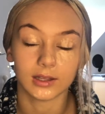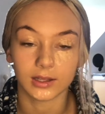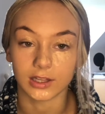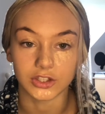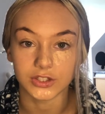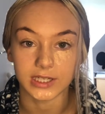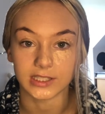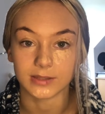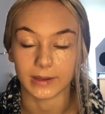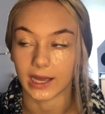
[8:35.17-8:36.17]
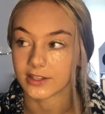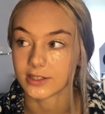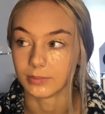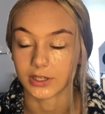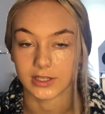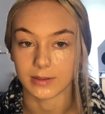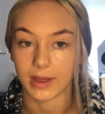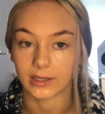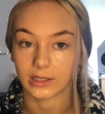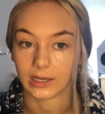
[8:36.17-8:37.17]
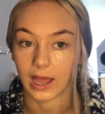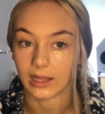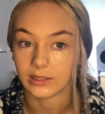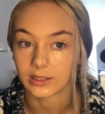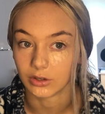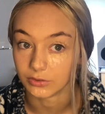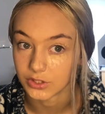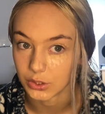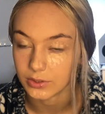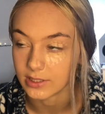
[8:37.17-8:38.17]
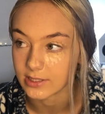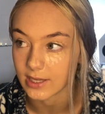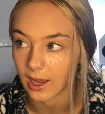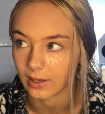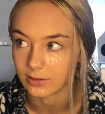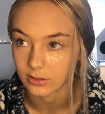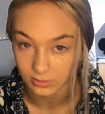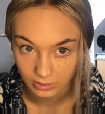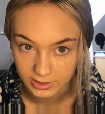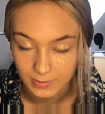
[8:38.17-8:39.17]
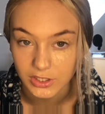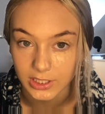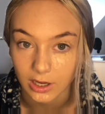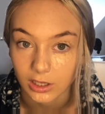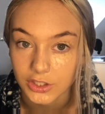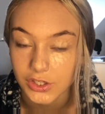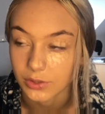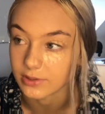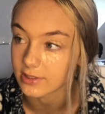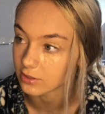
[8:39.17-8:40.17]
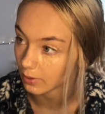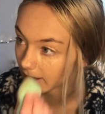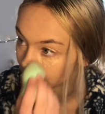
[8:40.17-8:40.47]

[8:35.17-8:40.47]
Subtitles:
it just needs to be cancelled because the mental health of students, and especially college students as well,